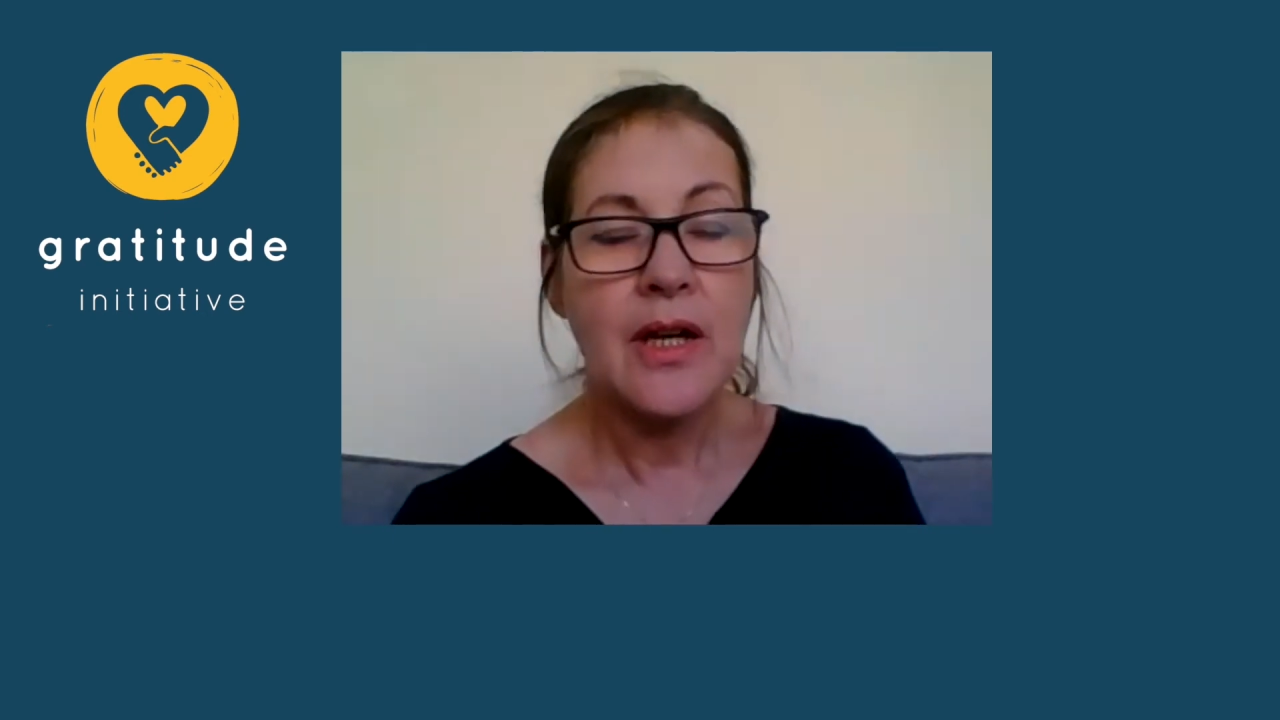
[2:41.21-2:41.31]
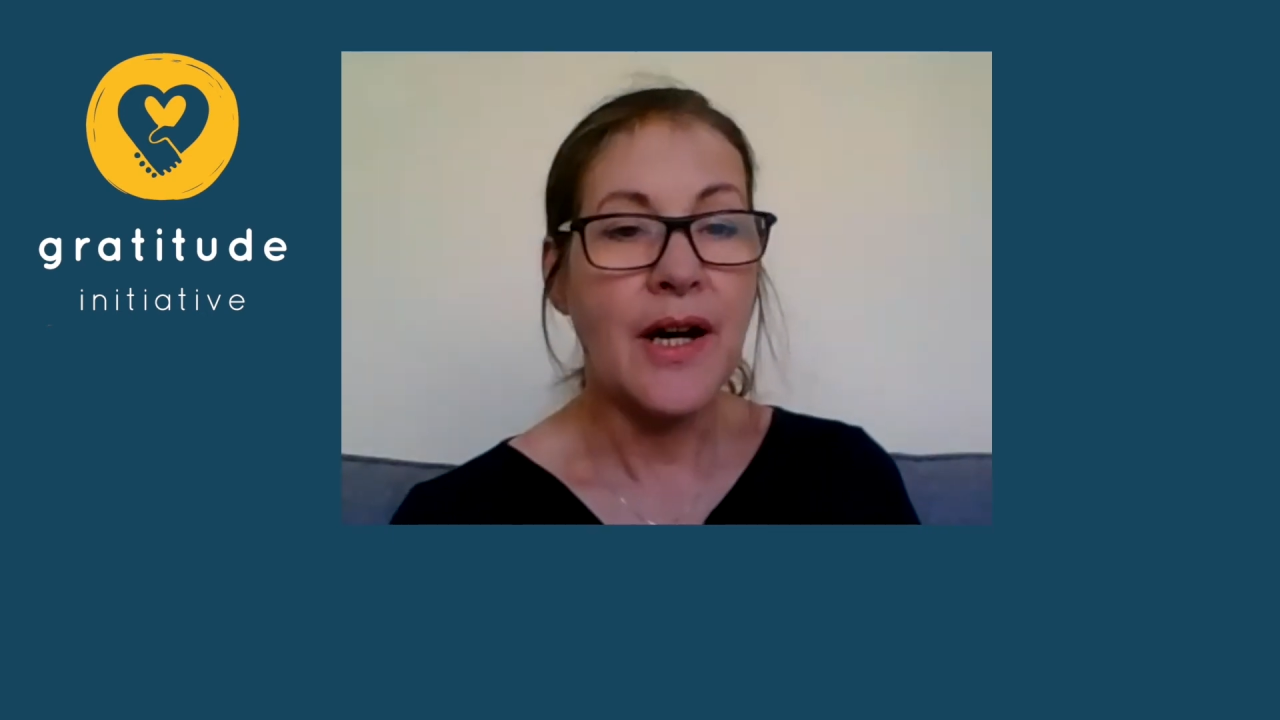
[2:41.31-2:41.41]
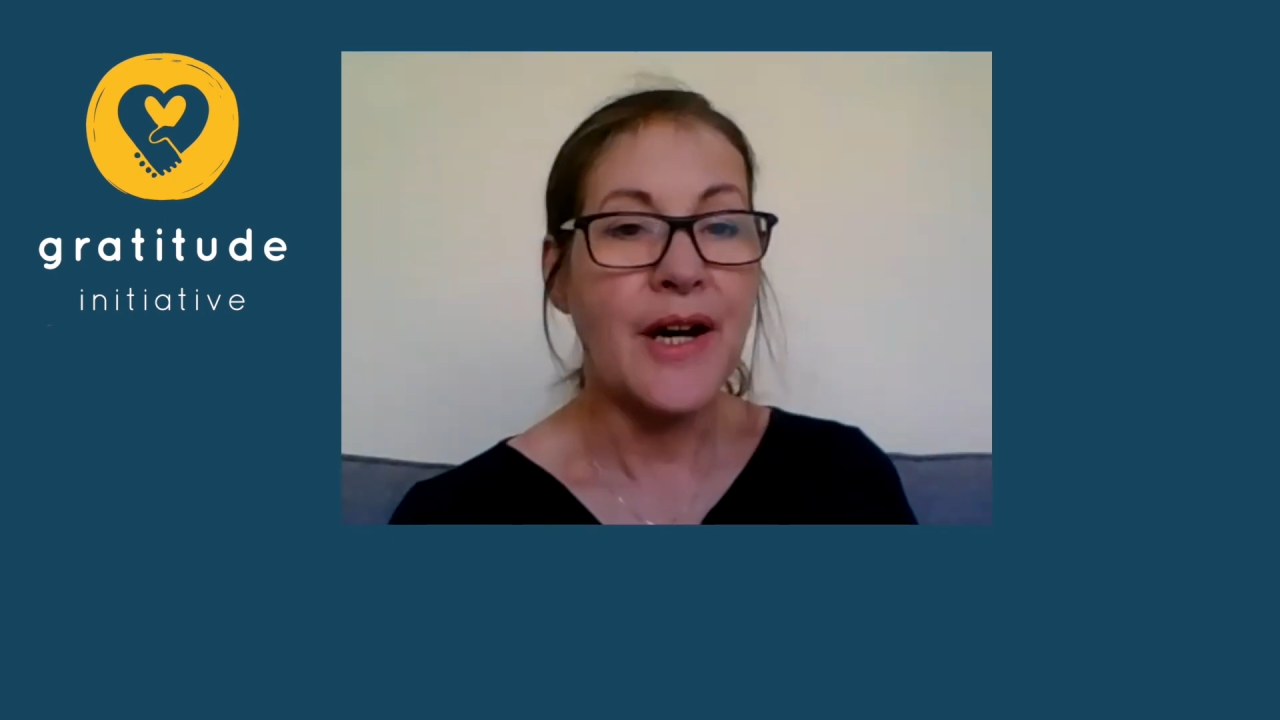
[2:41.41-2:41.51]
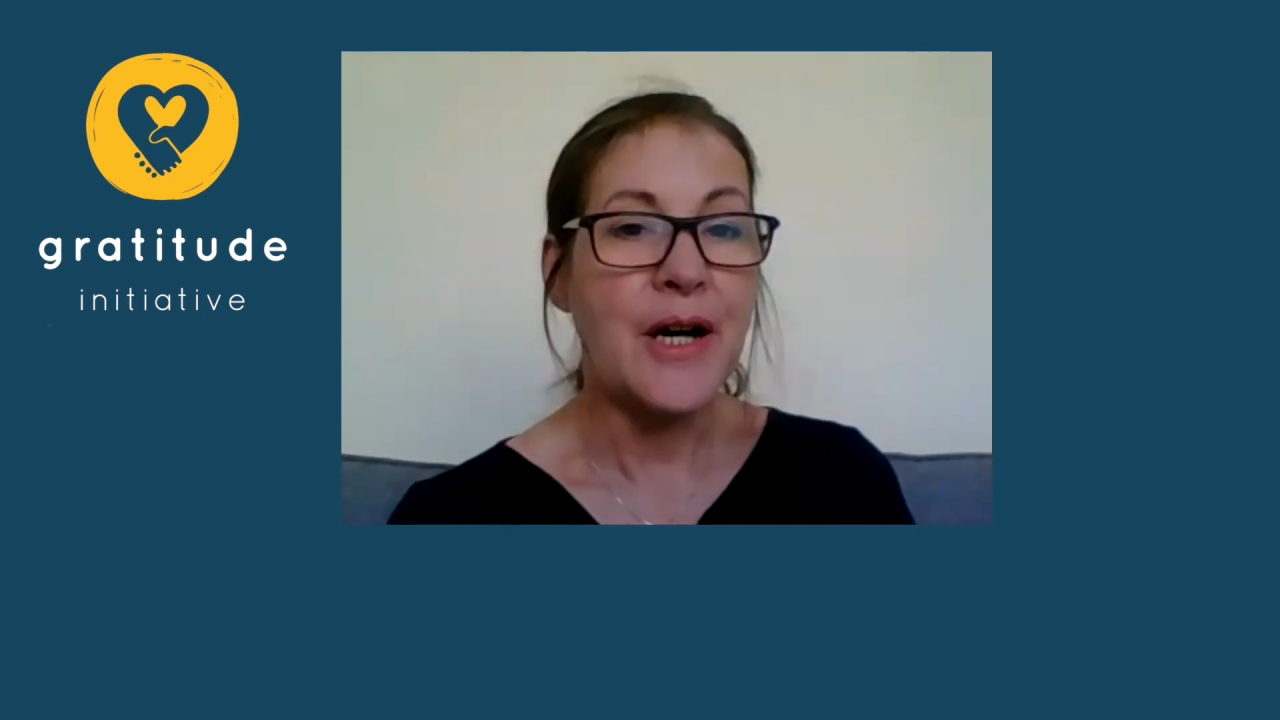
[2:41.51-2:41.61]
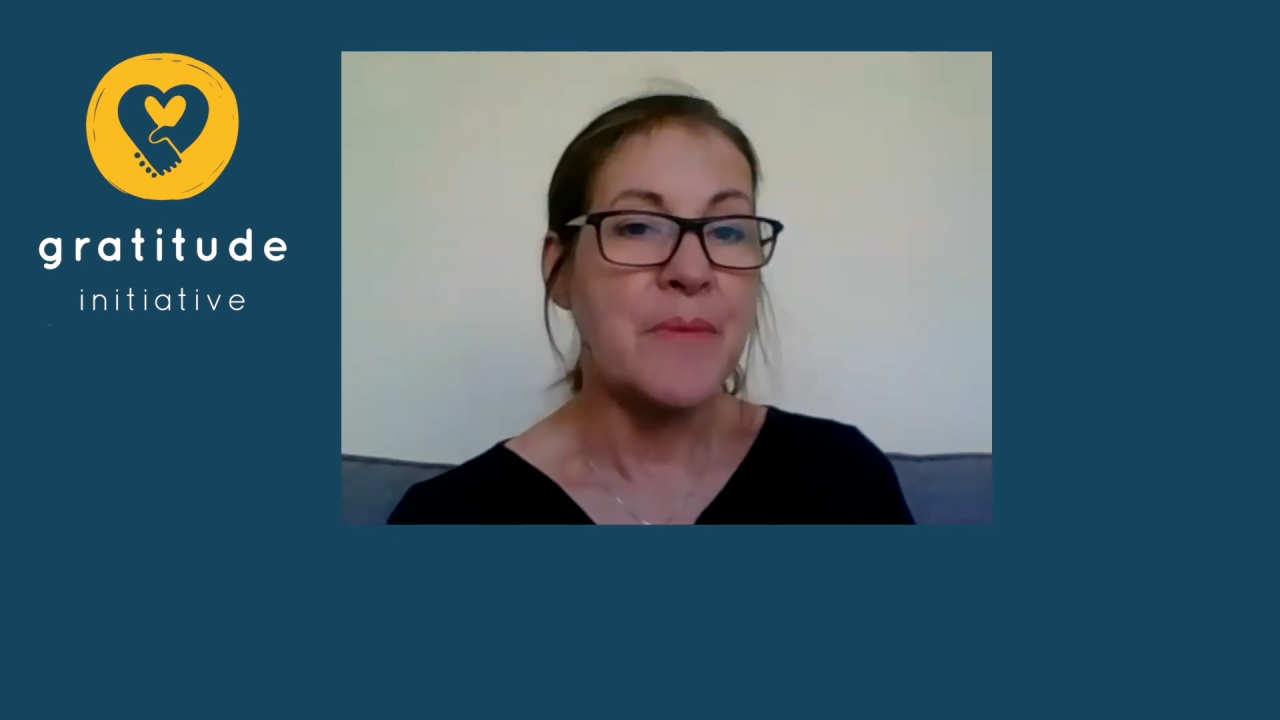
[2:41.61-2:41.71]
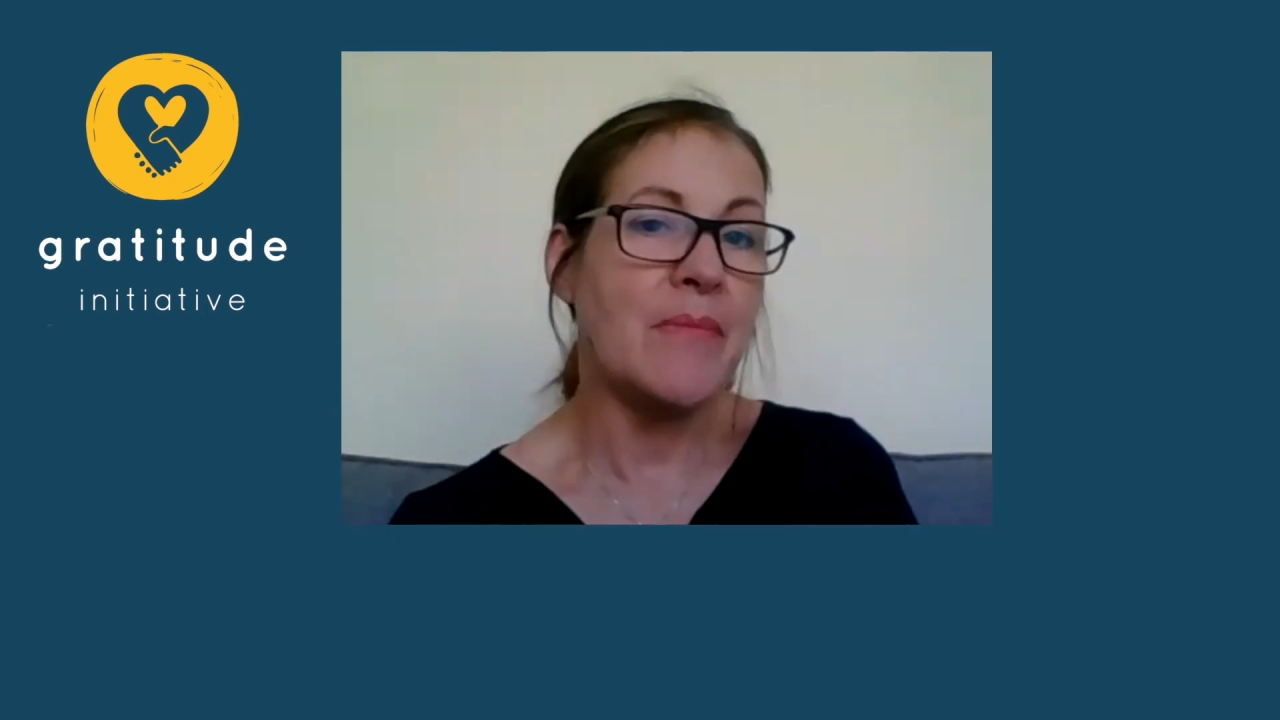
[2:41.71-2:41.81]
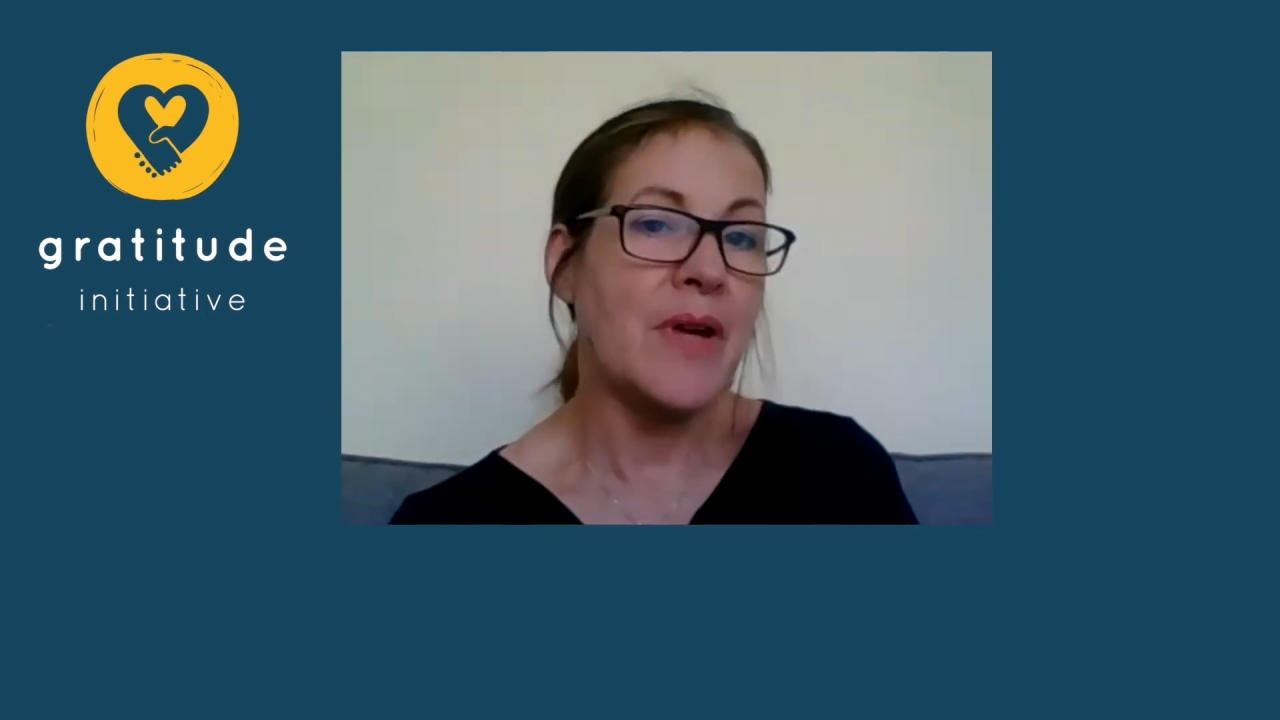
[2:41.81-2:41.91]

um,